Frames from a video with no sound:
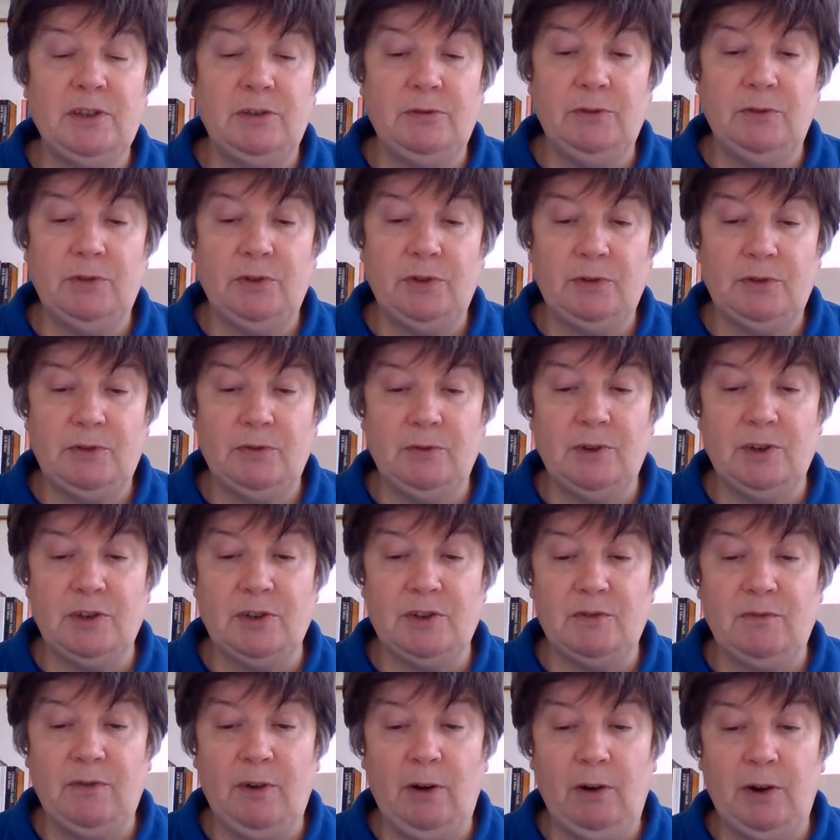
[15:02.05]

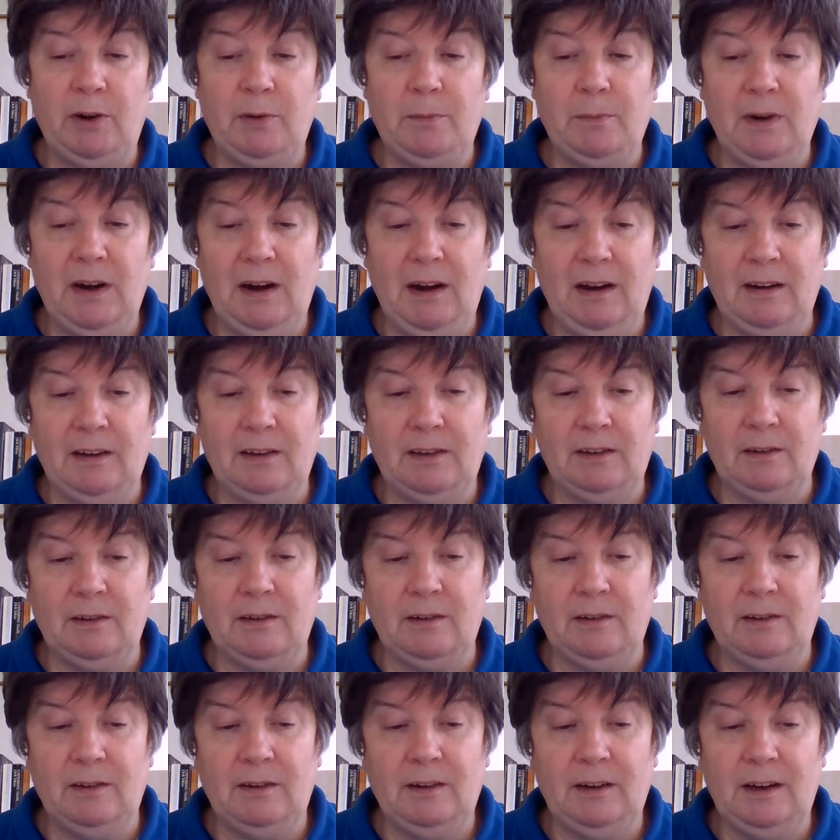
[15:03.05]
Lutherans followed
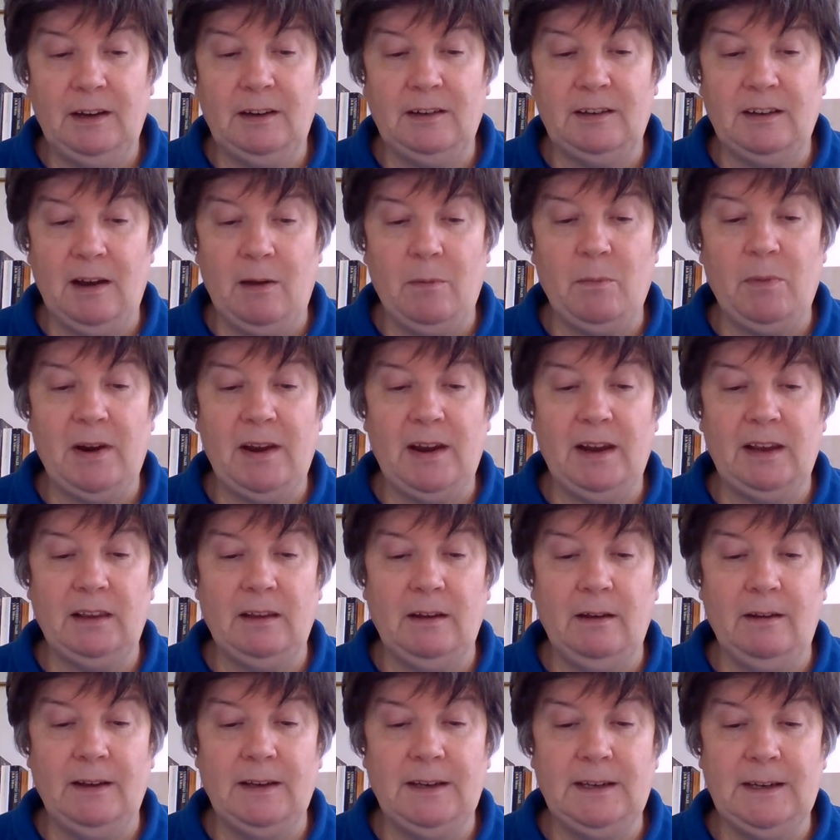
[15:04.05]
Melanchthon in downplaying
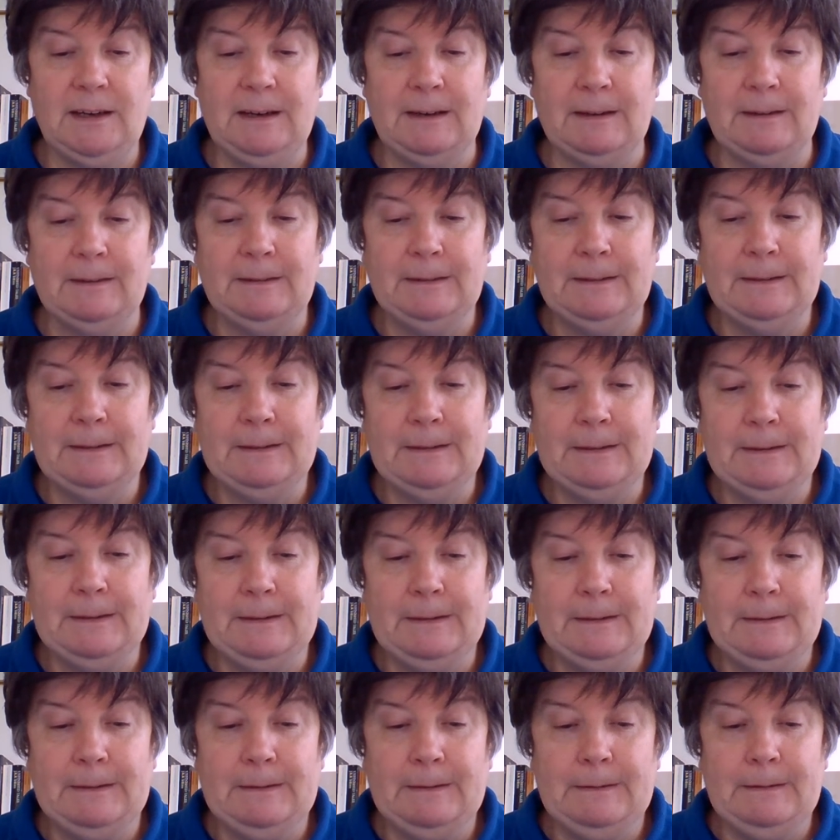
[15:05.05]
the idea.
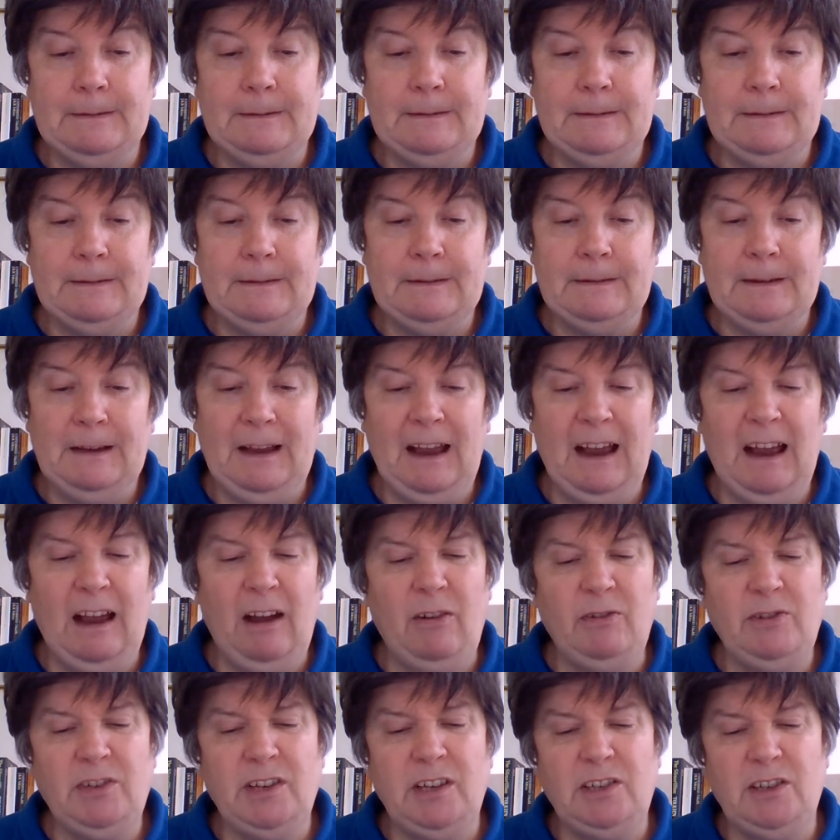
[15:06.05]

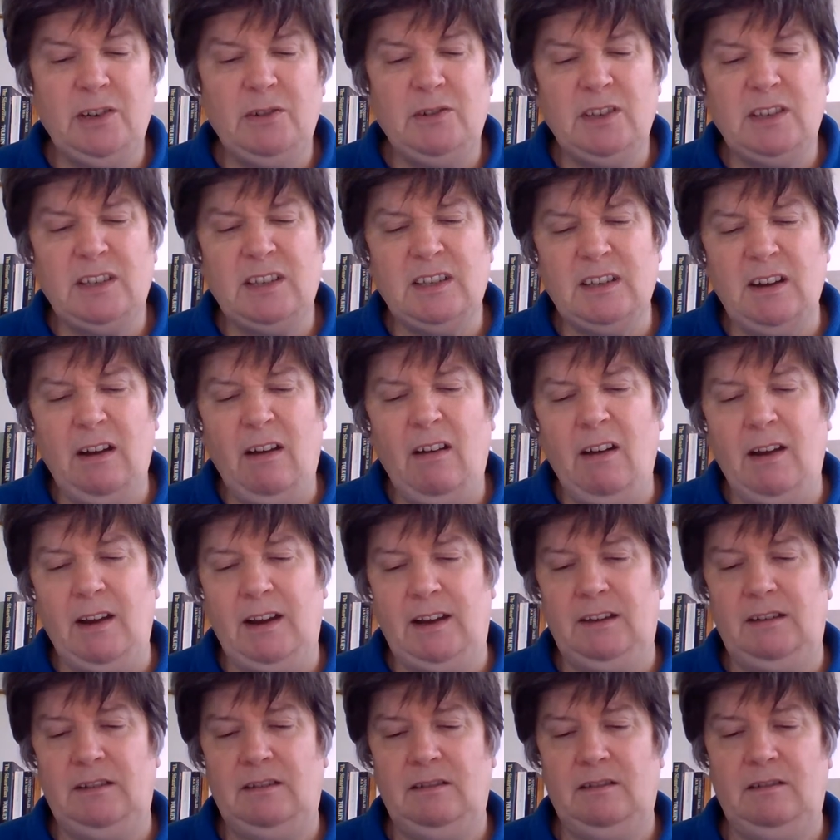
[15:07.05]
How did you
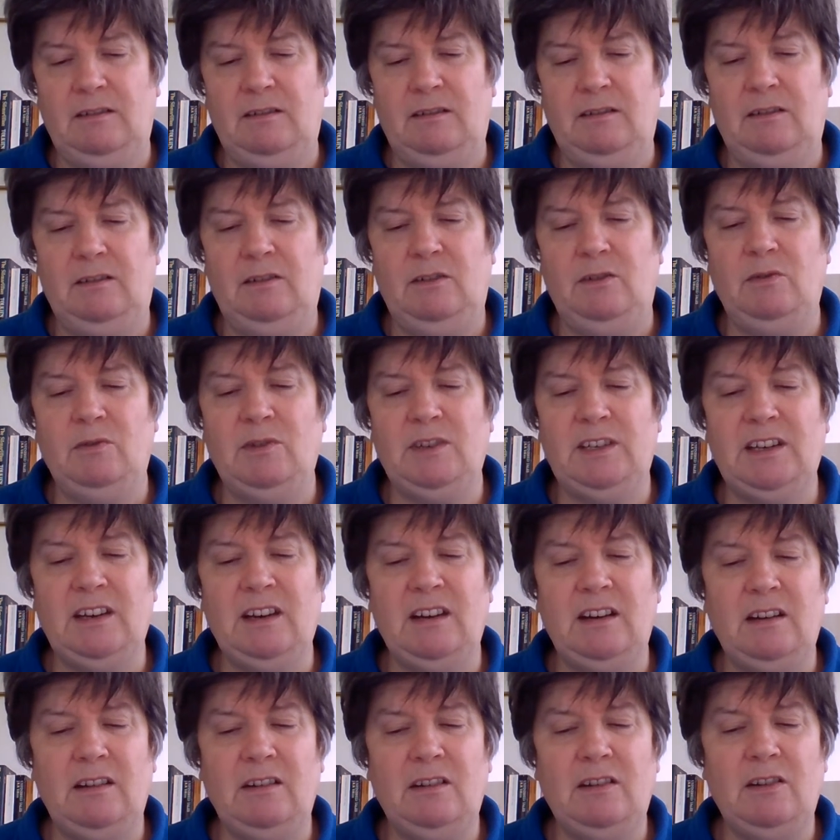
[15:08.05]
decide who was
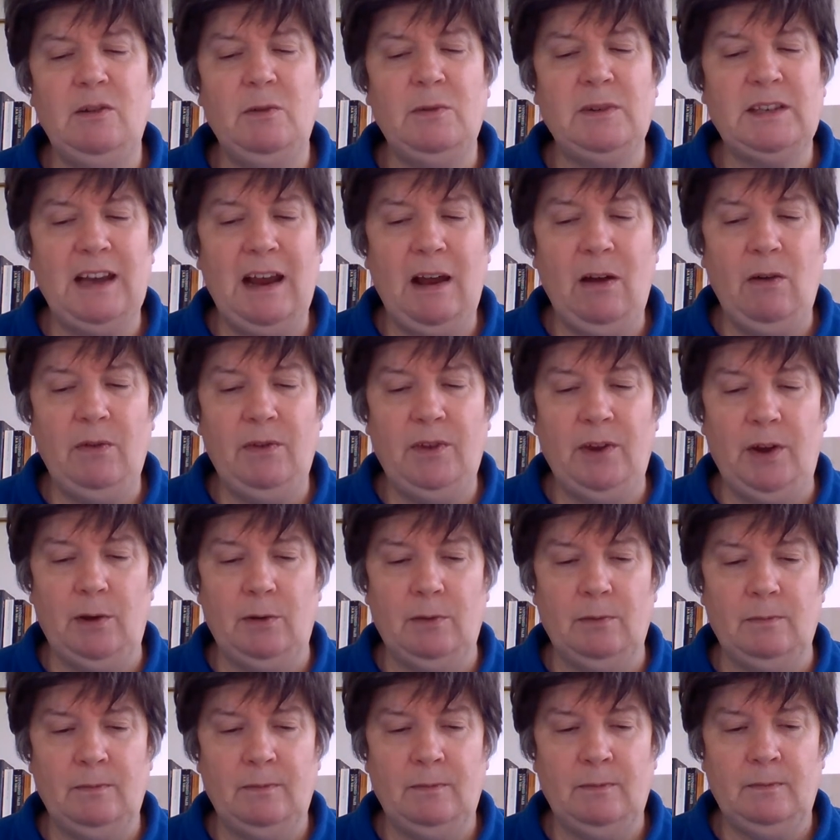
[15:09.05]
in and who was out,
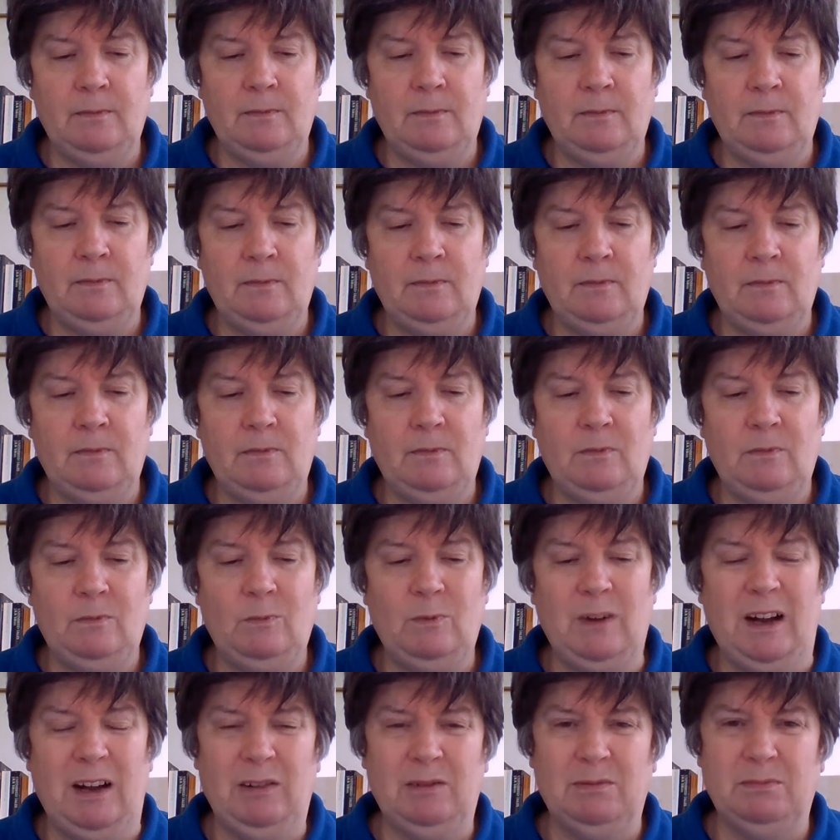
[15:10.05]
though?
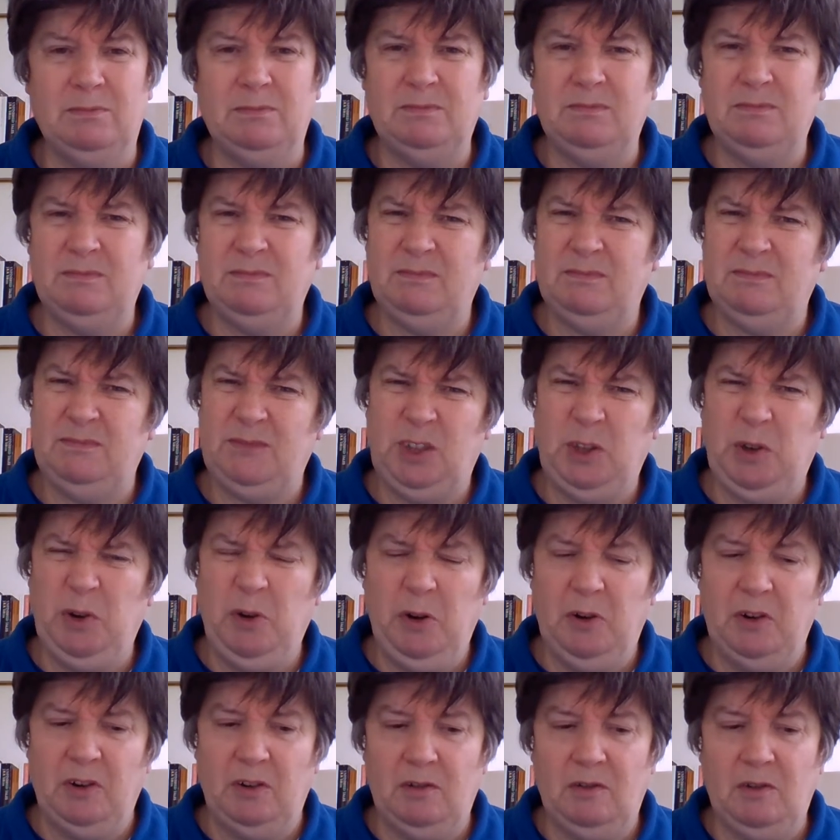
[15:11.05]
Well, you
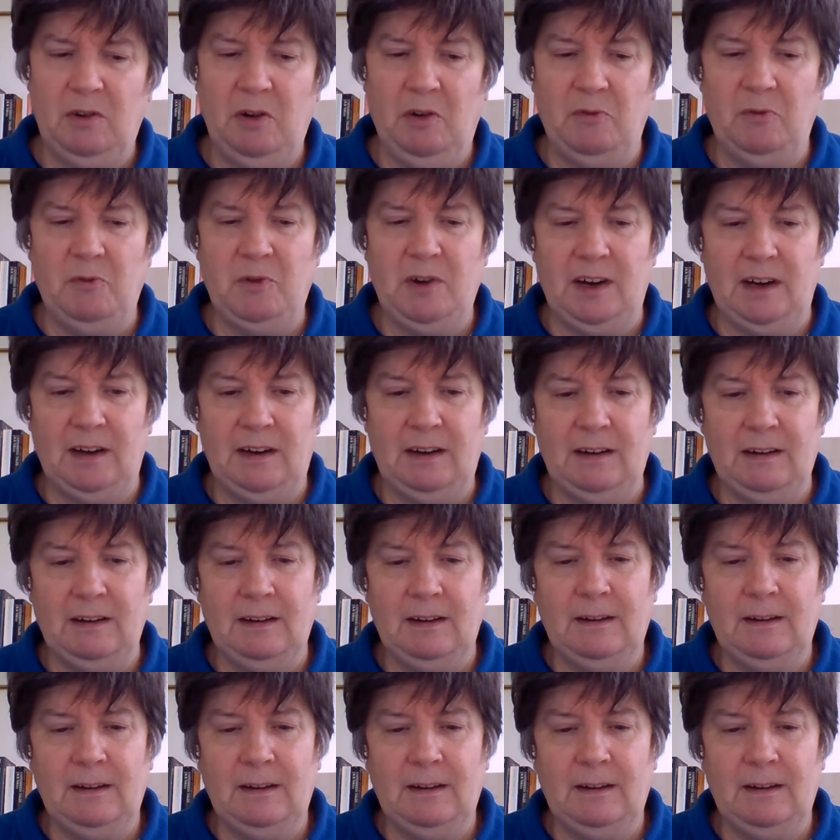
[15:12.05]
couldn't, not really.